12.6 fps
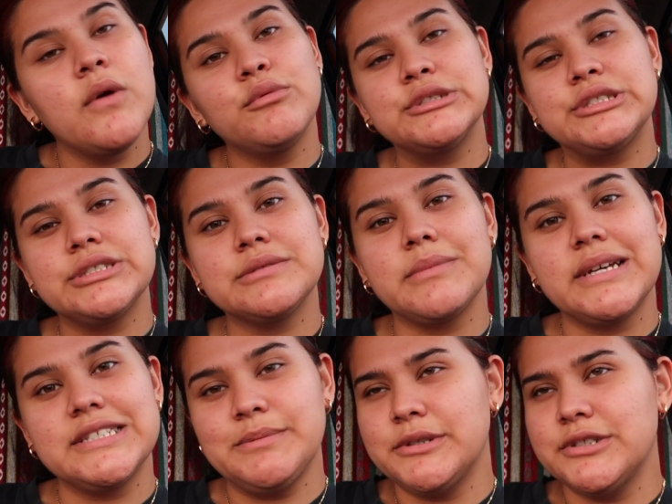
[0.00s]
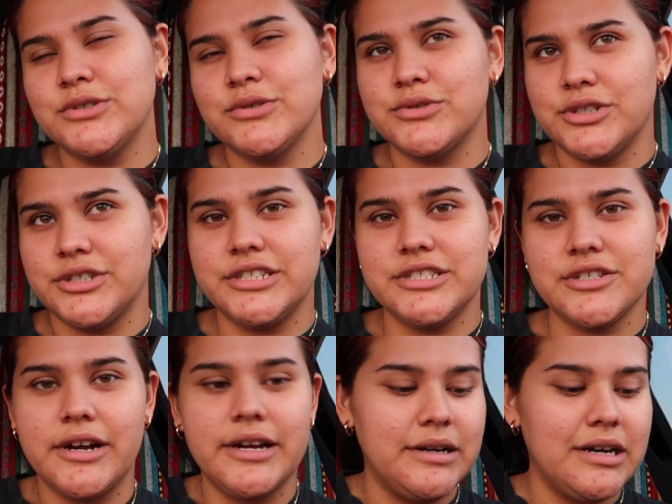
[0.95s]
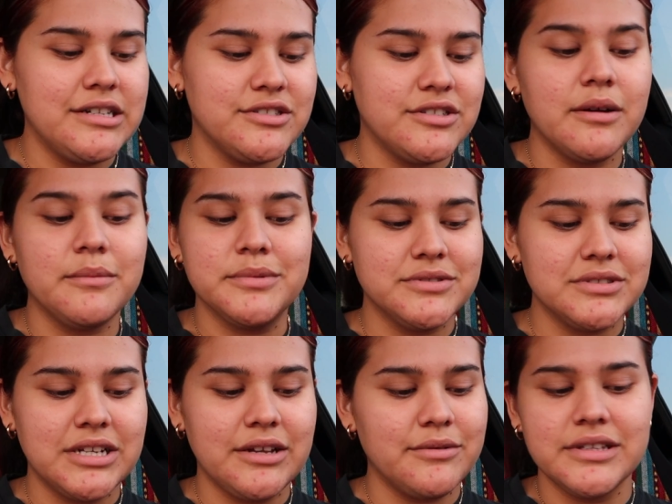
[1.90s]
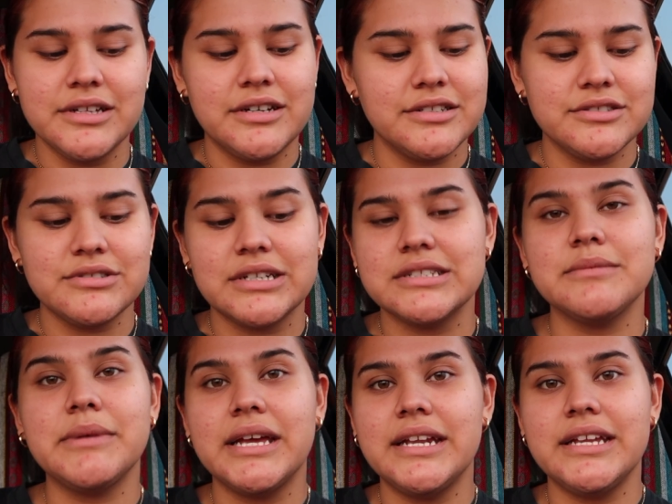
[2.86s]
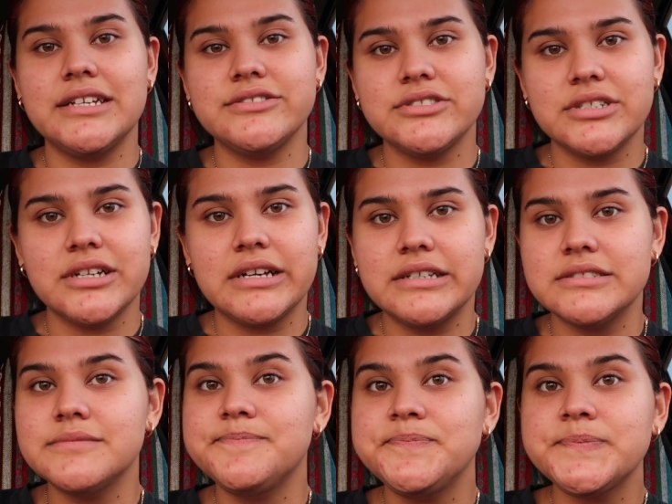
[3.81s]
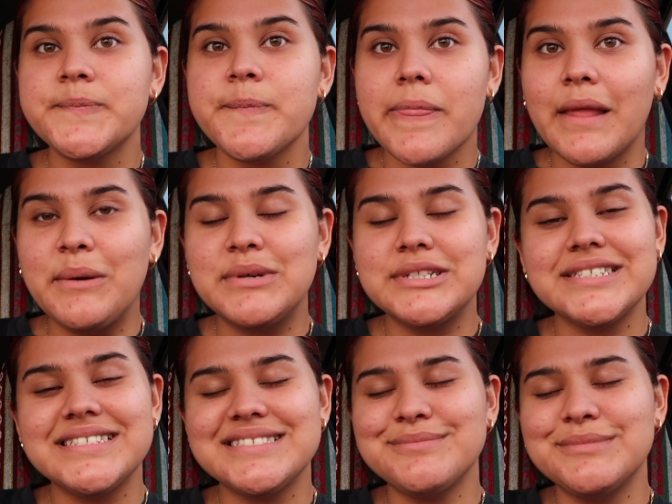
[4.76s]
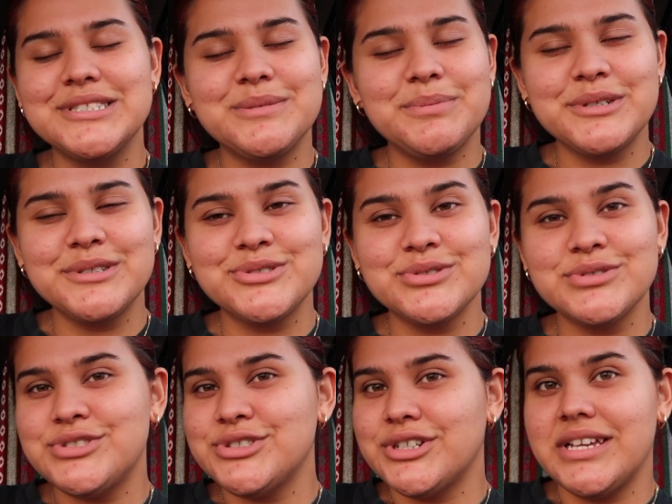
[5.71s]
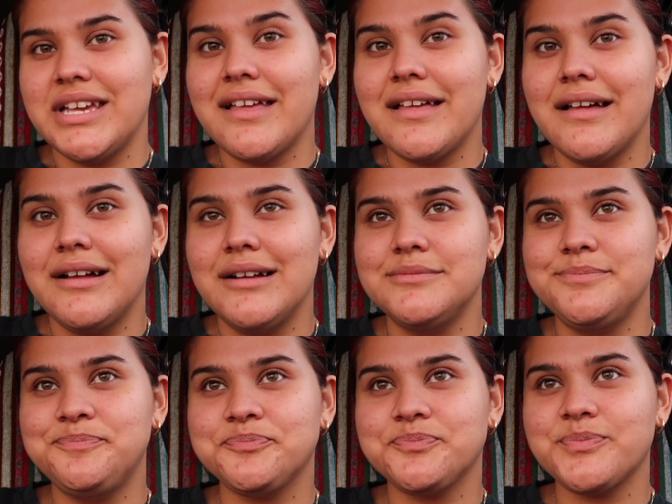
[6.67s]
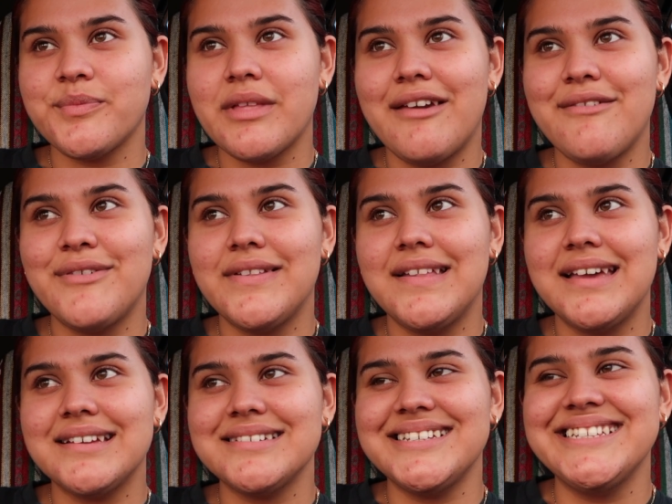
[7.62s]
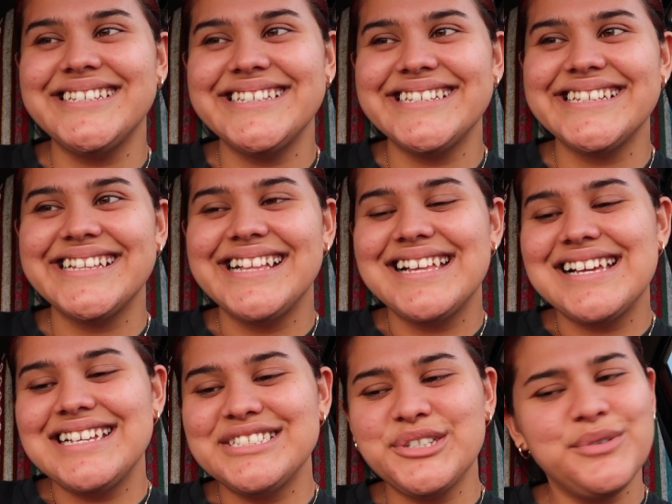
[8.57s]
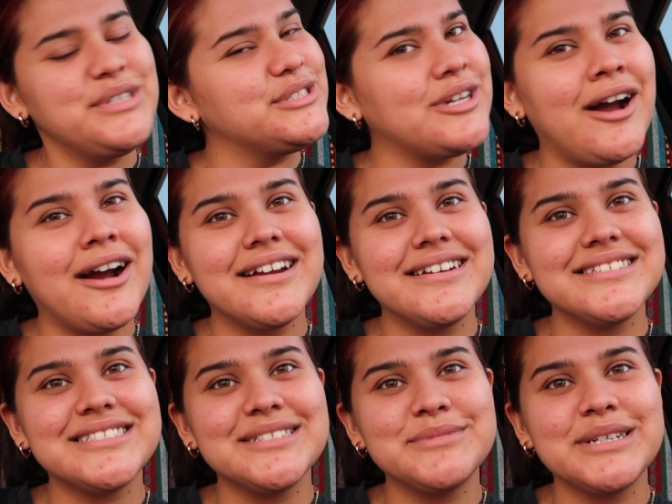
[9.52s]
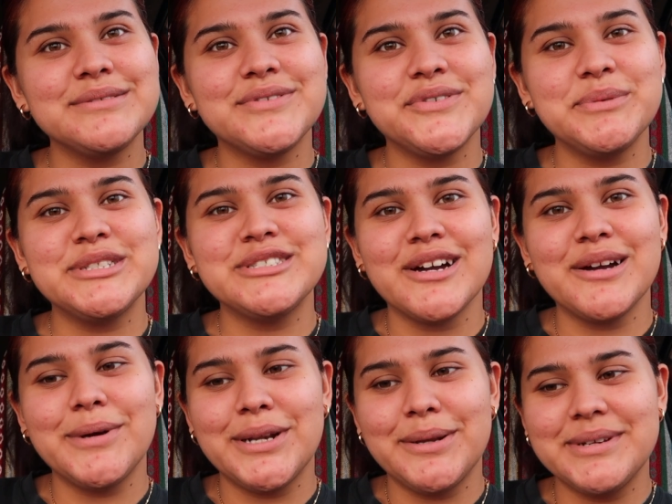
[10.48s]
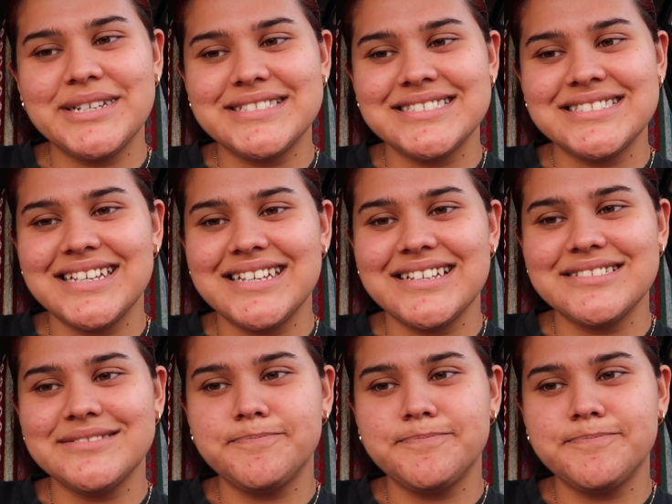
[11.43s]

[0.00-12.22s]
which is my spiritual journey. Sorry, I just saw a bruise and I really got distracted, my ADHD, guys. Which is my spiritual journey. I feel like it's always hard sometimes for me to talk about it because it's like